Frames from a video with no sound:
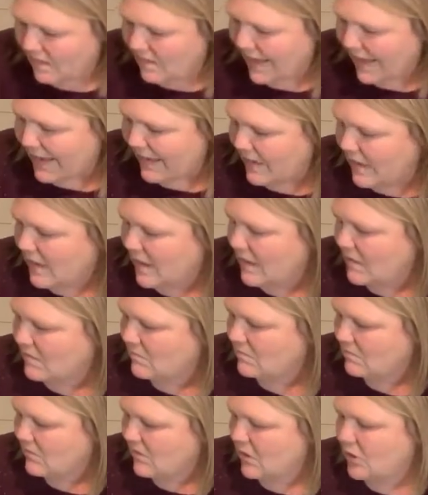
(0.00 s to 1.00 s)
like
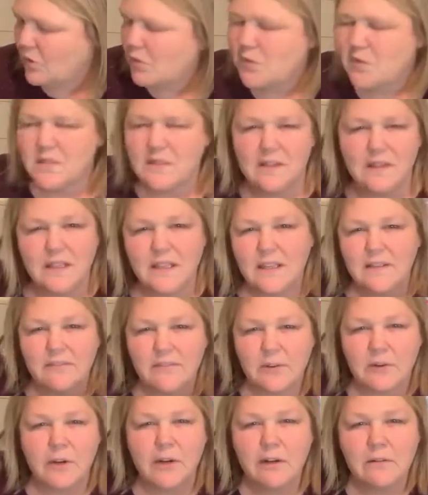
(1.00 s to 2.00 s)
loose
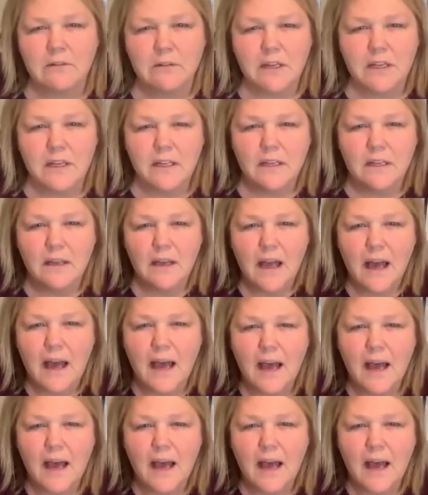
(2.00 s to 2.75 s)
leaf greenery,